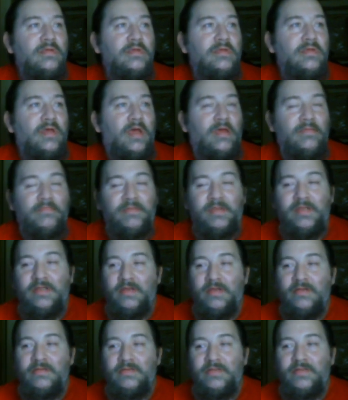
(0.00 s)
I mean,
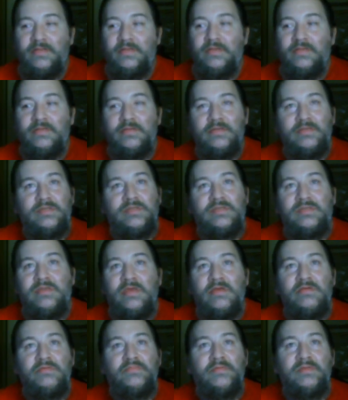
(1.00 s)

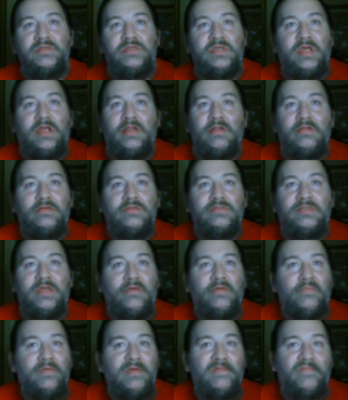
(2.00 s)
there's been channels
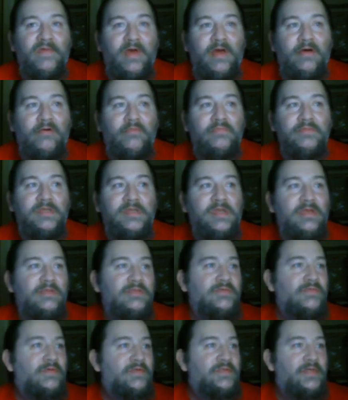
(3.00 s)
that we've helped get
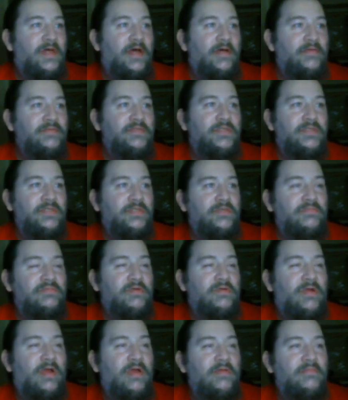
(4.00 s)
to 1,000
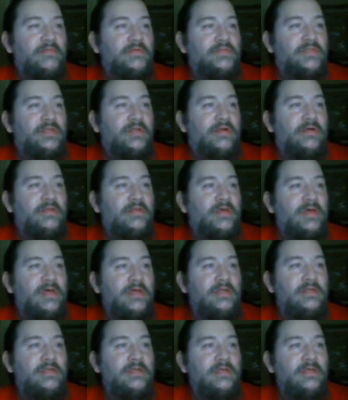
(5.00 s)
subscribers and all
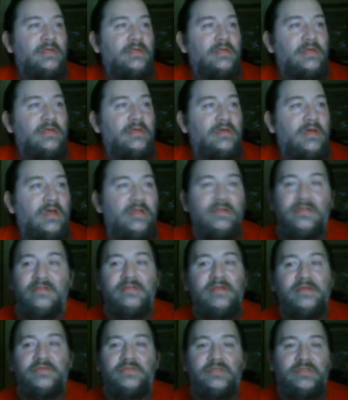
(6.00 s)
that, and then
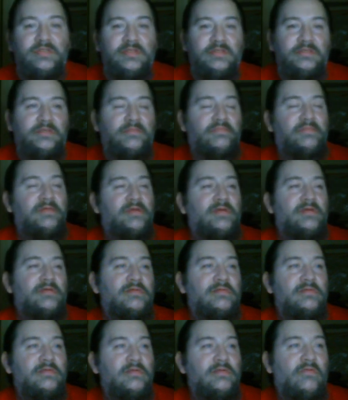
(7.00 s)
they just disappeared.
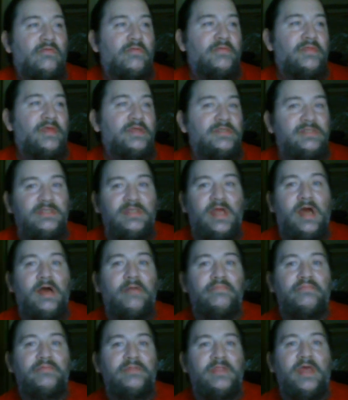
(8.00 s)
Or they
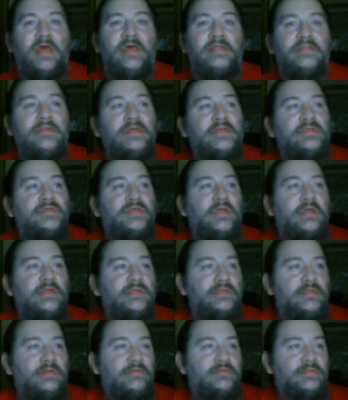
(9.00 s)
stop with that and they
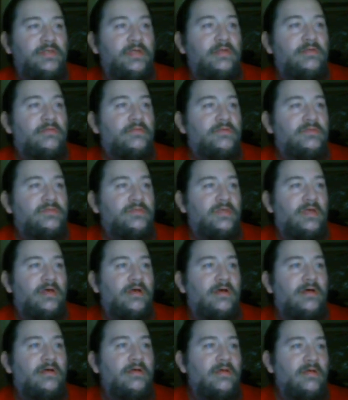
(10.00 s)
change their channel's
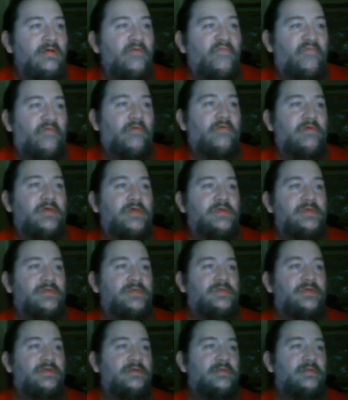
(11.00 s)
focus.